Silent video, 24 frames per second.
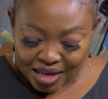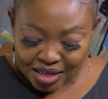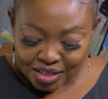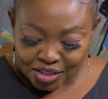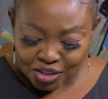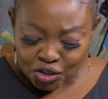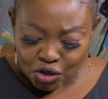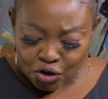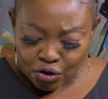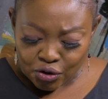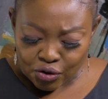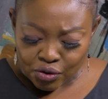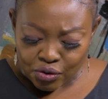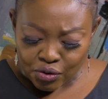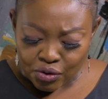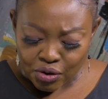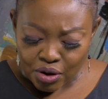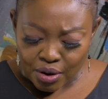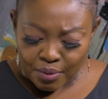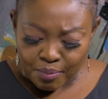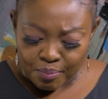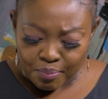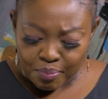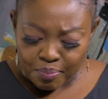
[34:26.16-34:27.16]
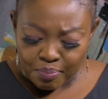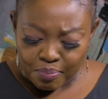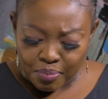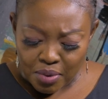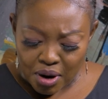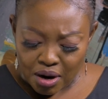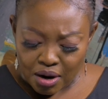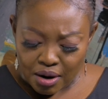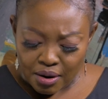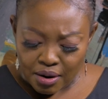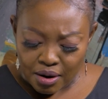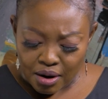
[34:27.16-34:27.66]
So,
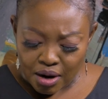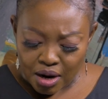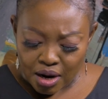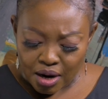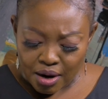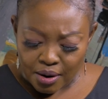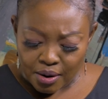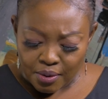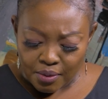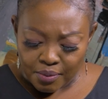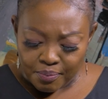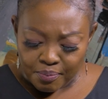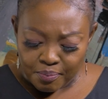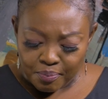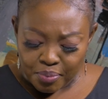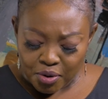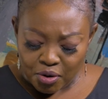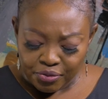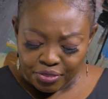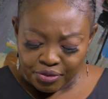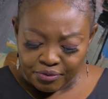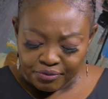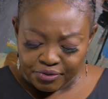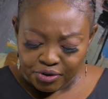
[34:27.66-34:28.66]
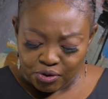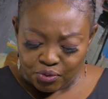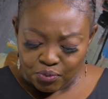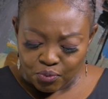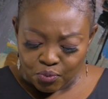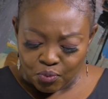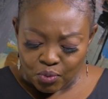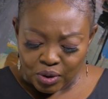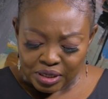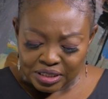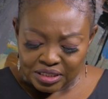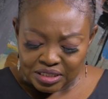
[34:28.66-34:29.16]
both of you,
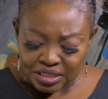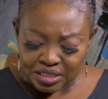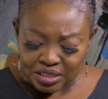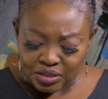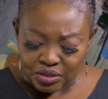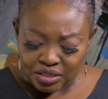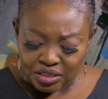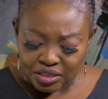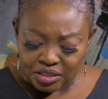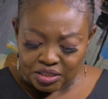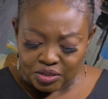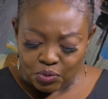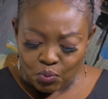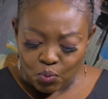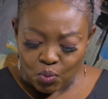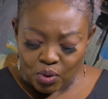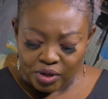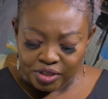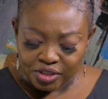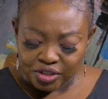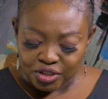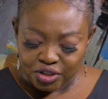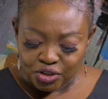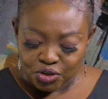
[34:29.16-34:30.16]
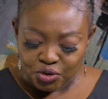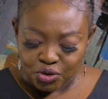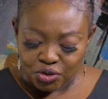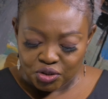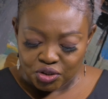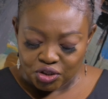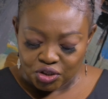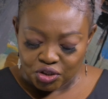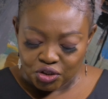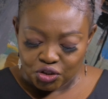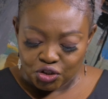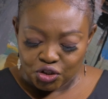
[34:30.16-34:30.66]
what is the one
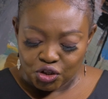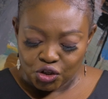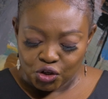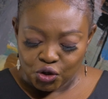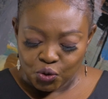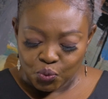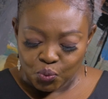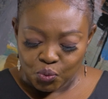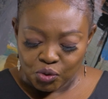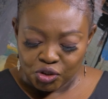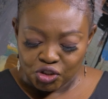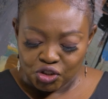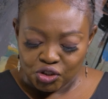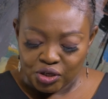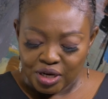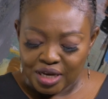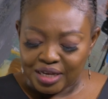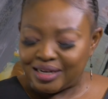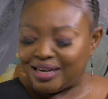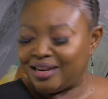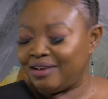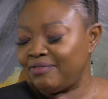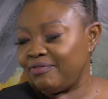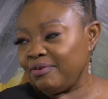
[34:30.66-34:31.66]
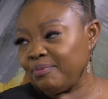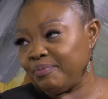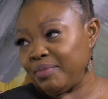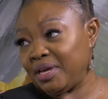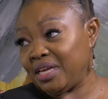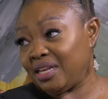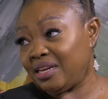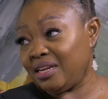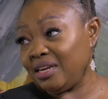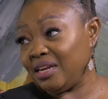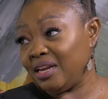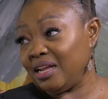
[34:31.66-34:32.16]
decision you wish you had never
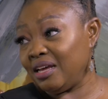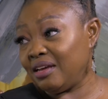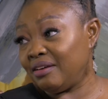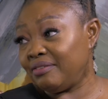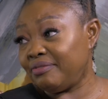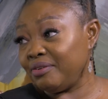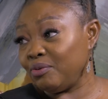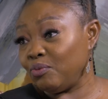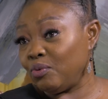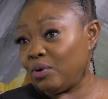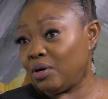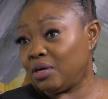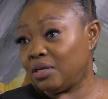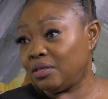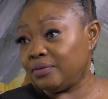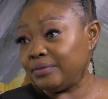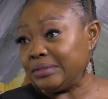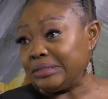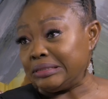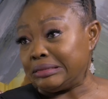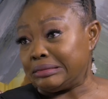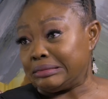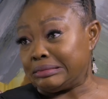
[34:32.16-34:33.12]
made in life, and why?